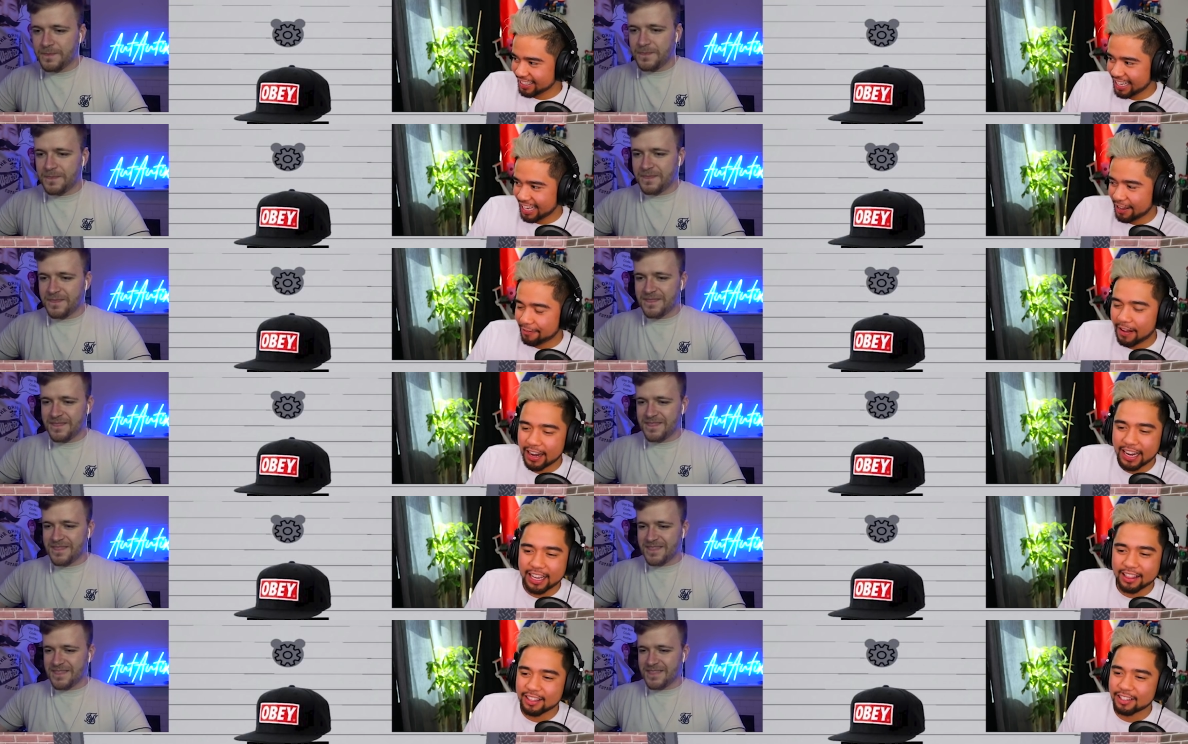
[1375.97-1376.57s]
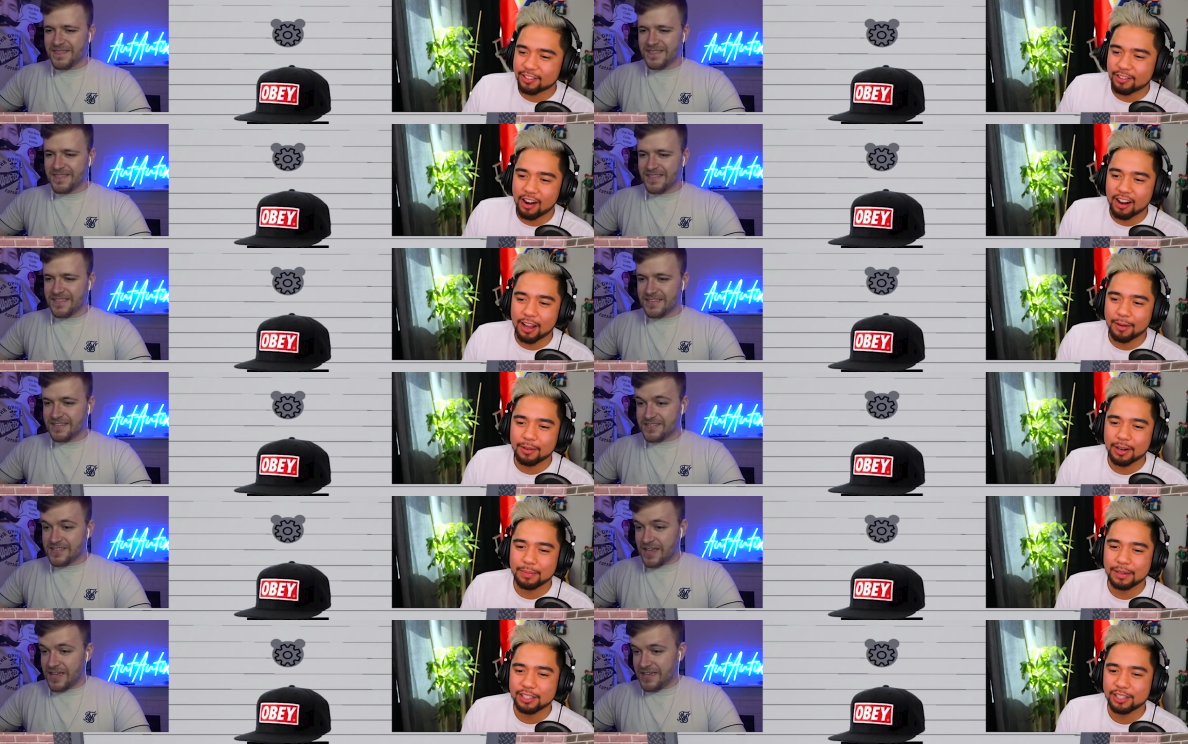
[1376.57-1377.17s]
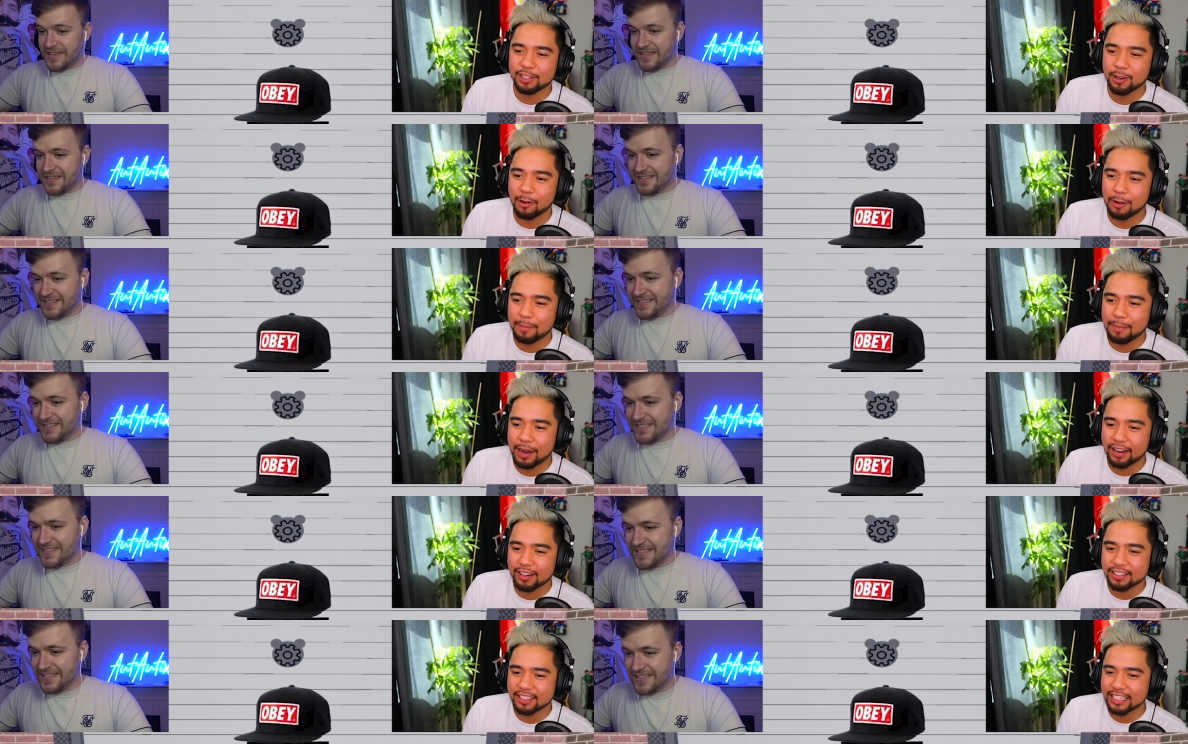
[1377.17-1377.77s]
Speaker 1: If I get this wrong, I'm going to be so
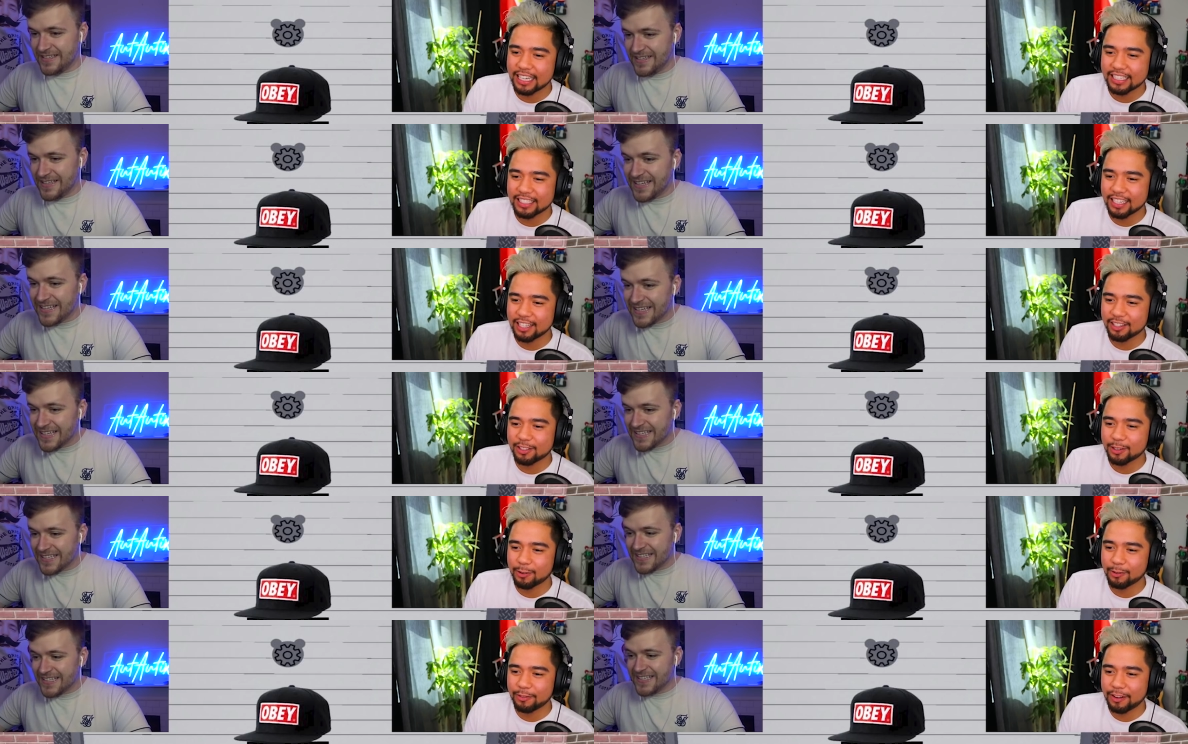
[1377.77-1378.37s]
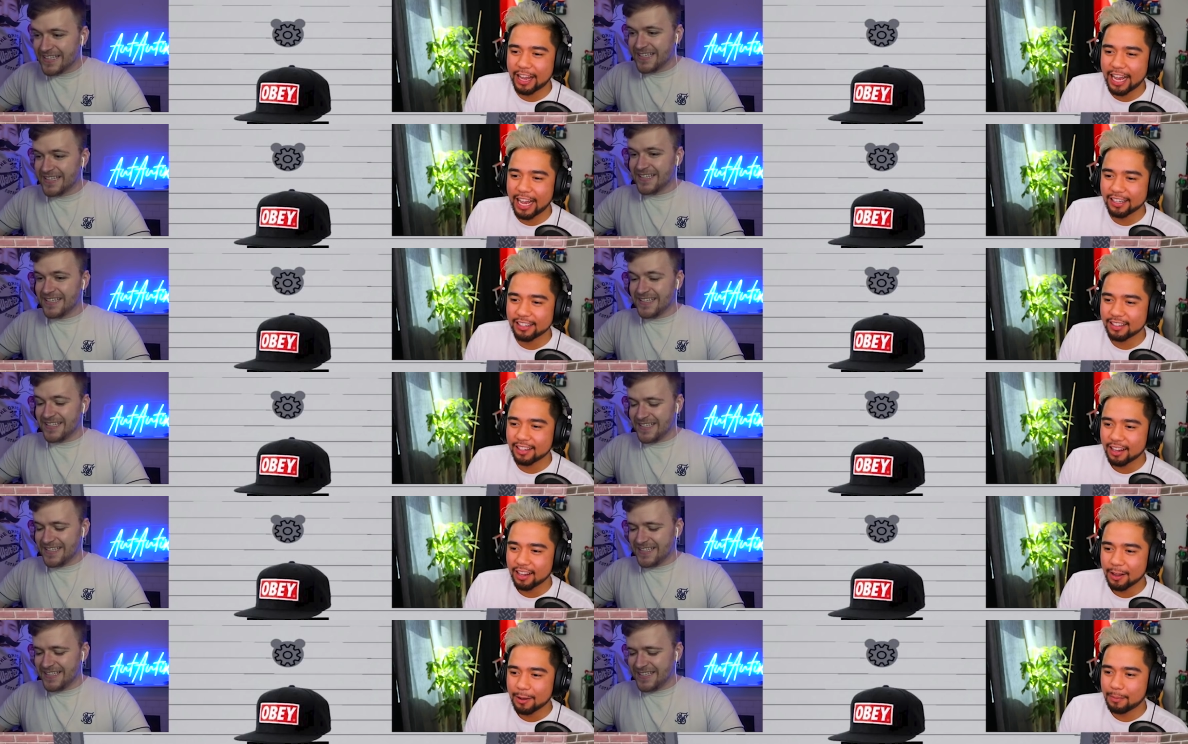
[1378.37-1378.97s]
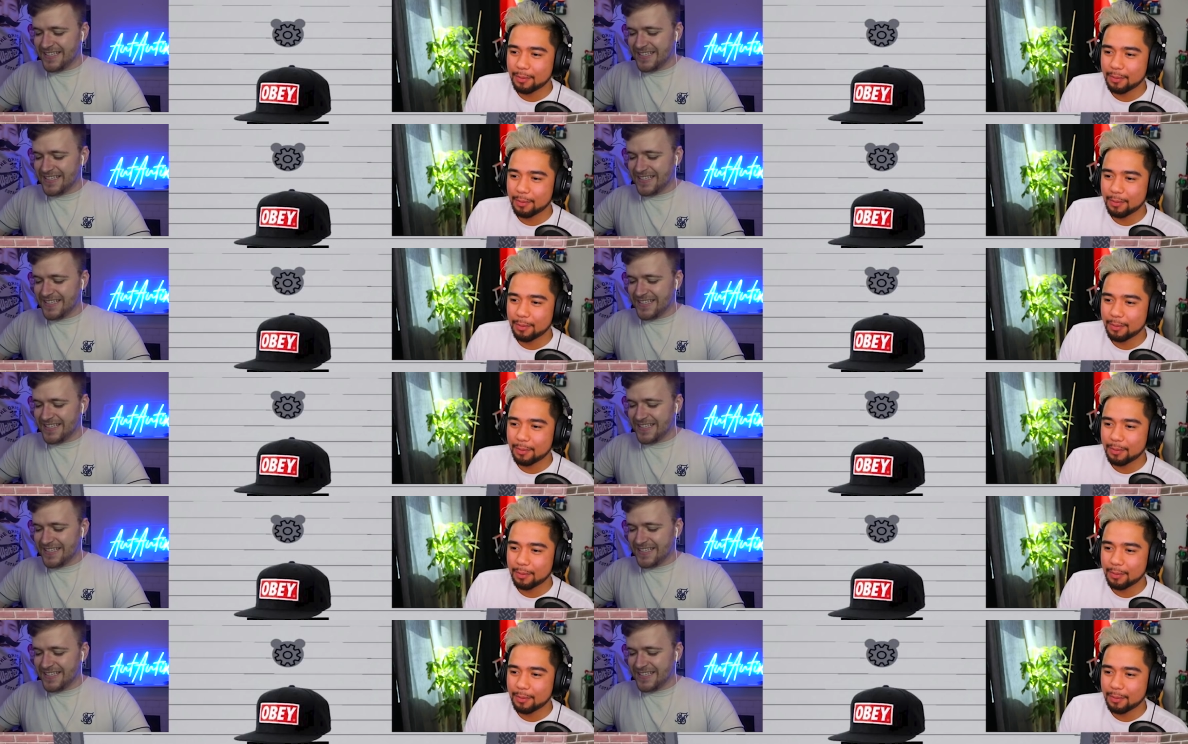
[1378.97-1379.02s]
embarrassed because I said it so fast.